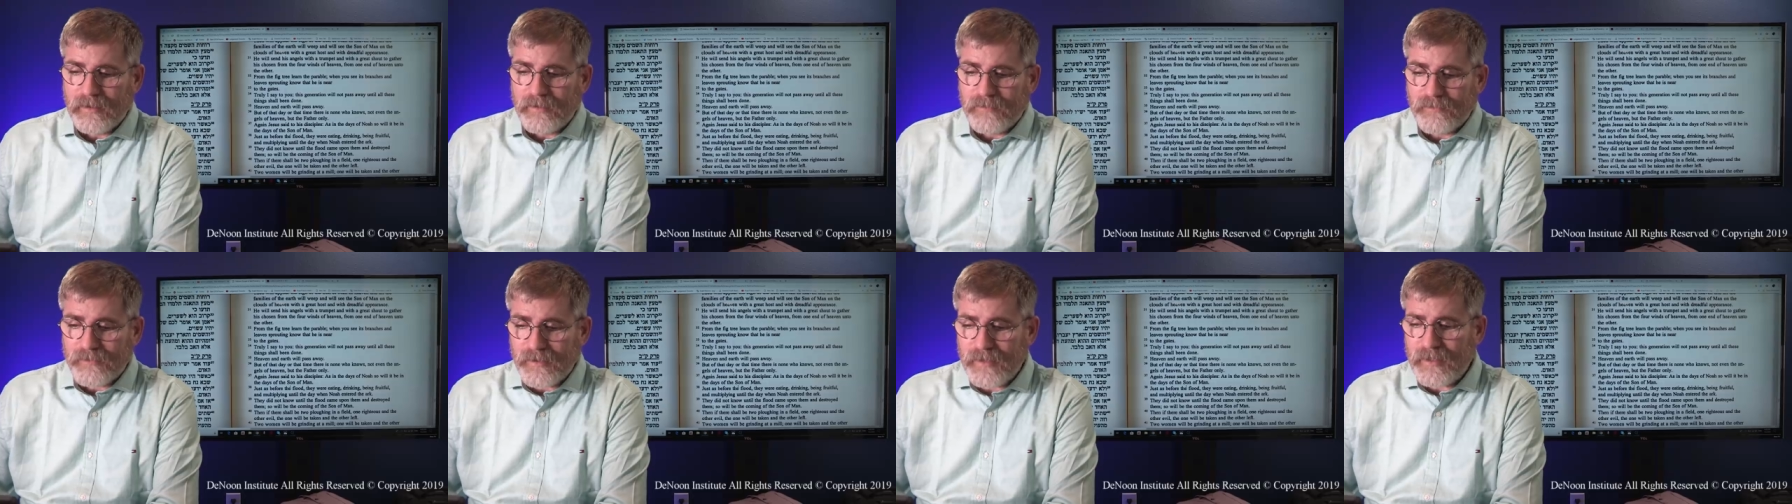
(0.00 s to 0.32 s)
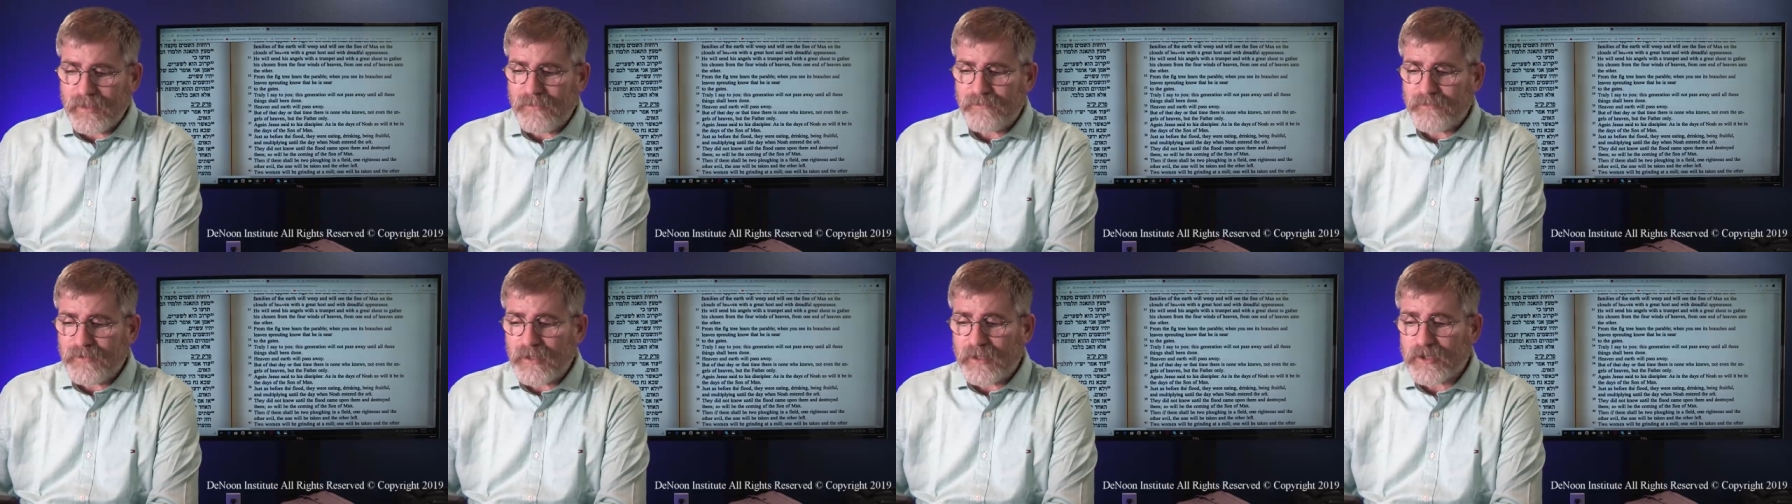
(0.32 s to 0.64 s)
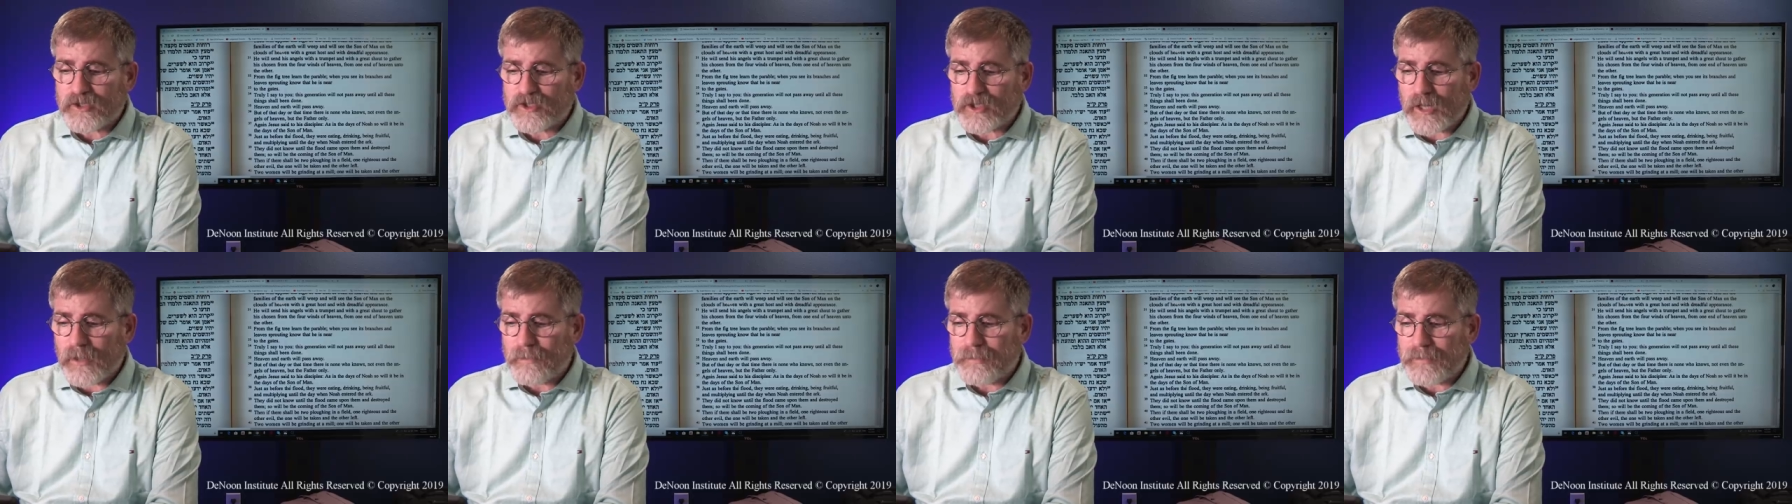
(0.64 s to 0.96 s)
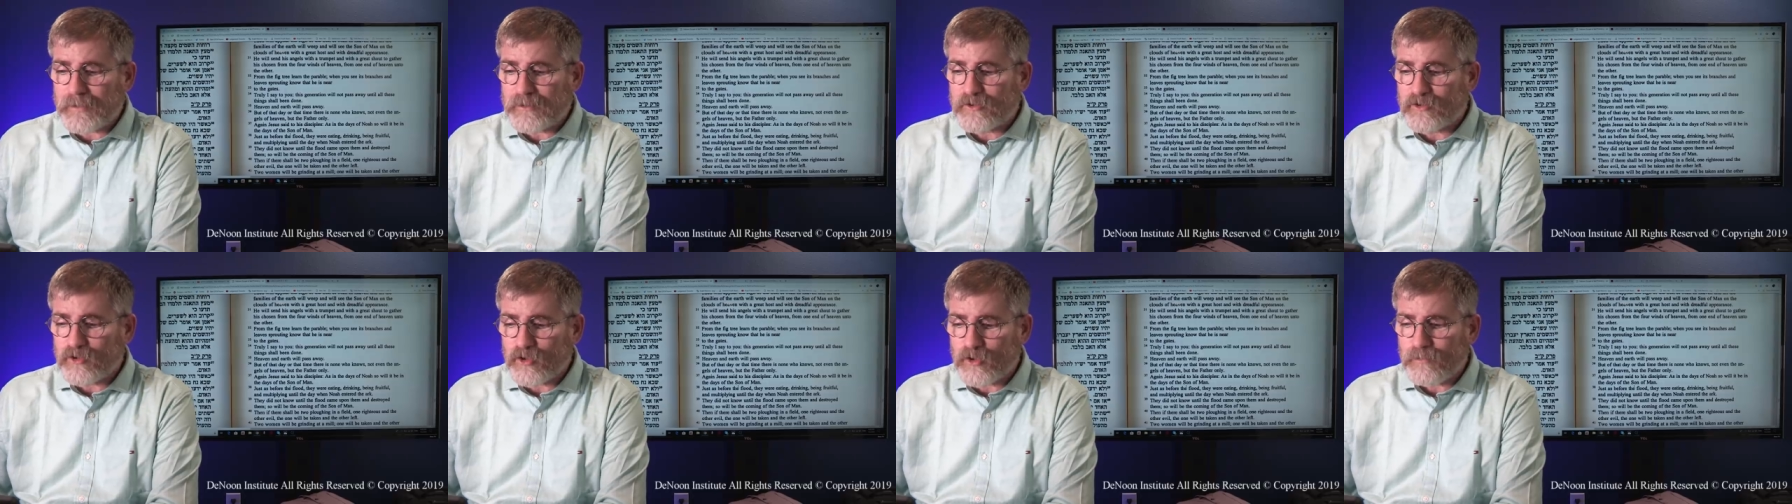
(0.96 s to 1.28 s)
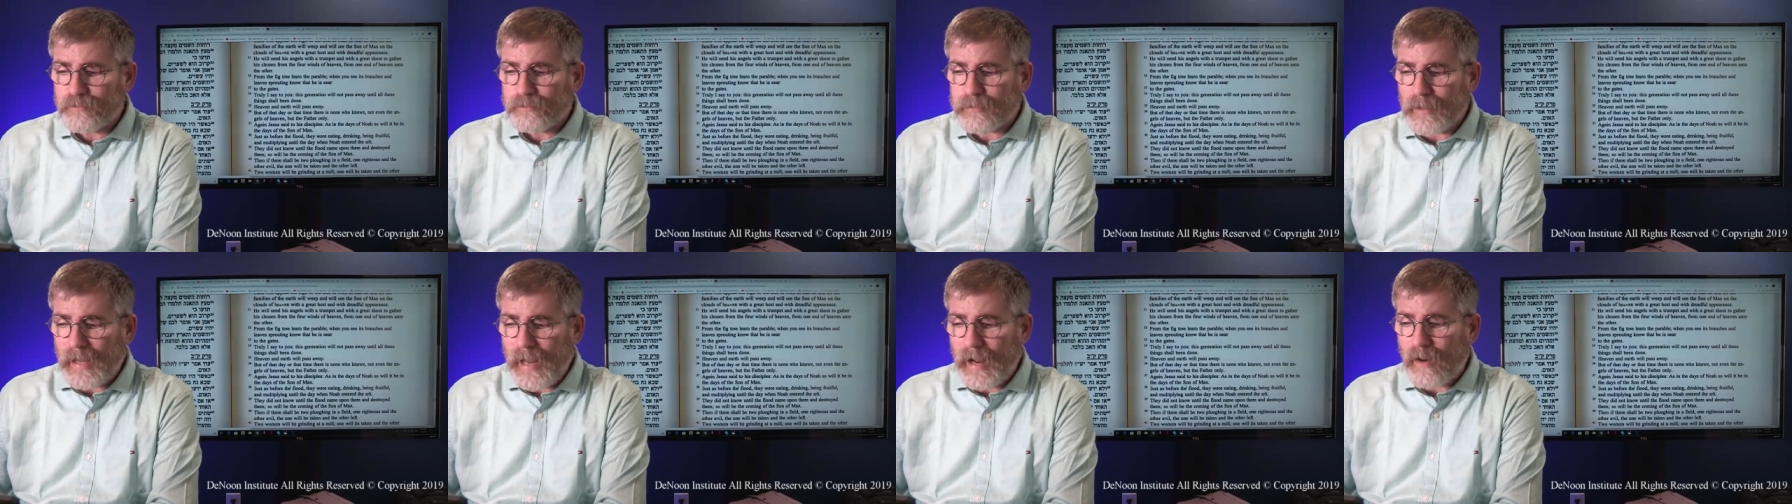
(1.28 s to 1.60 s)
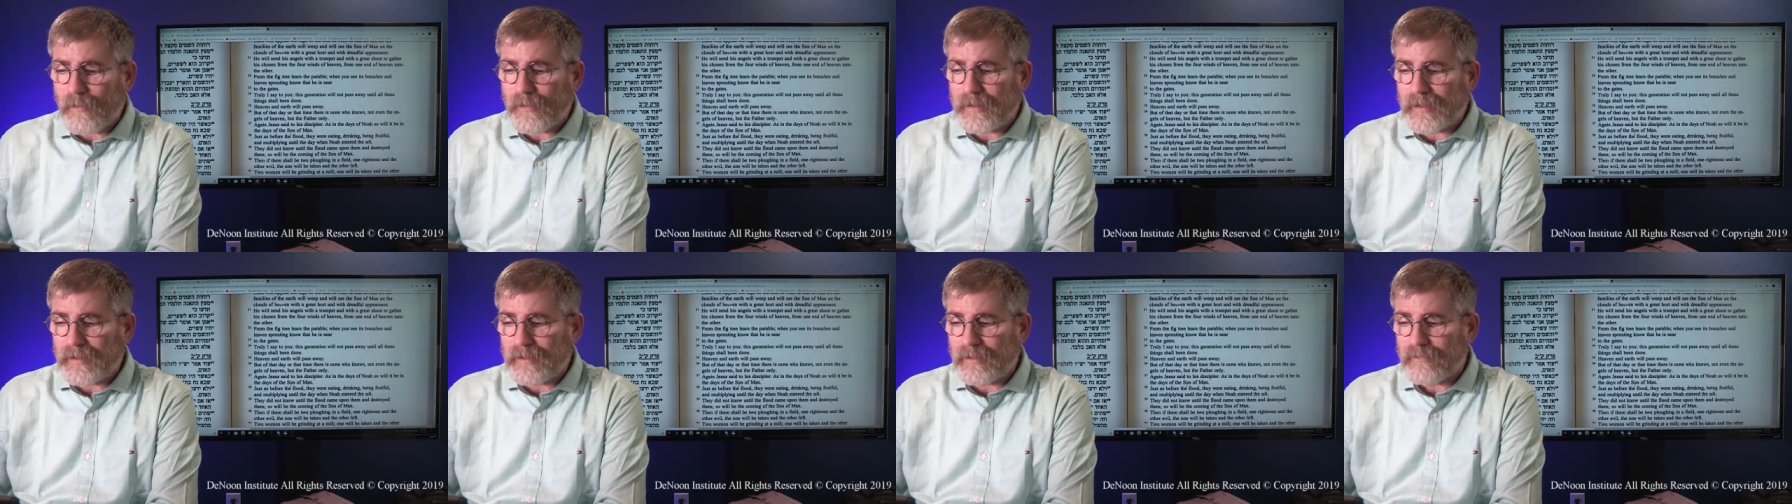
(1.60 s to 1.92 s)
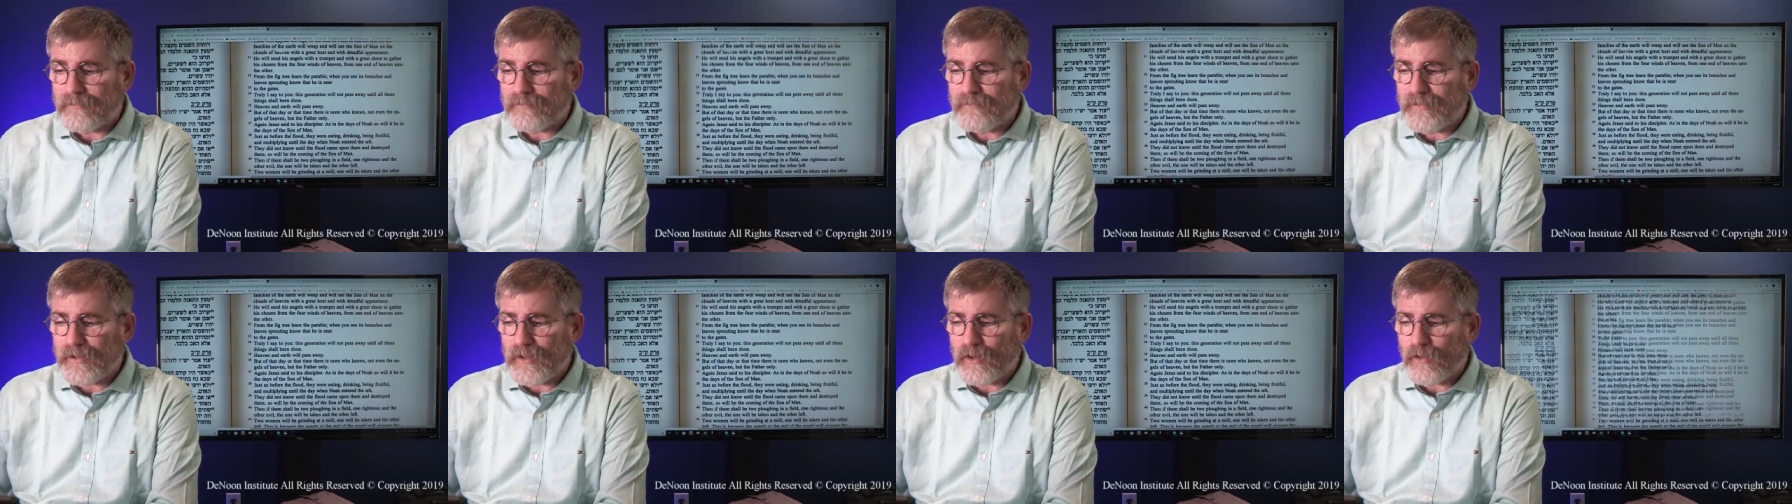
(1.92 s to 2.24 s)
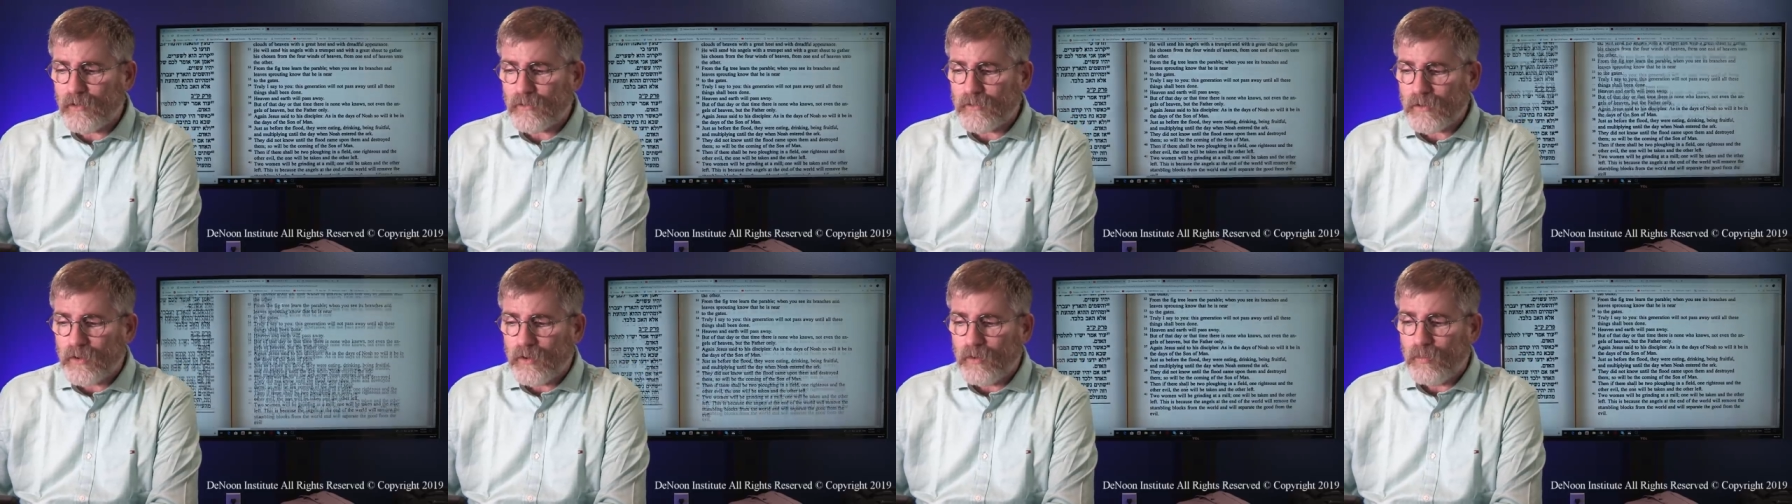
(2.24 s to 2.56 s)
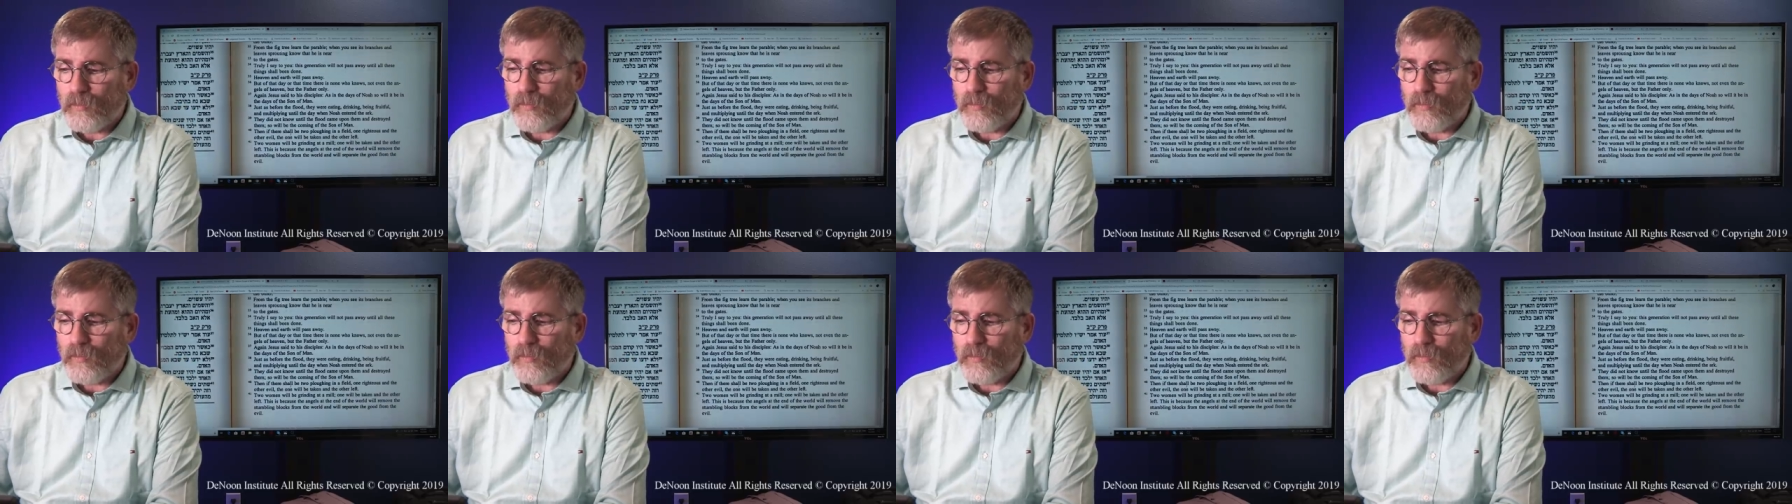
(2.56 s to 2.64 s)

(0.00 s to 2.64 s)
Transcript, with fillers: Then, if there shall be two plowing in a field,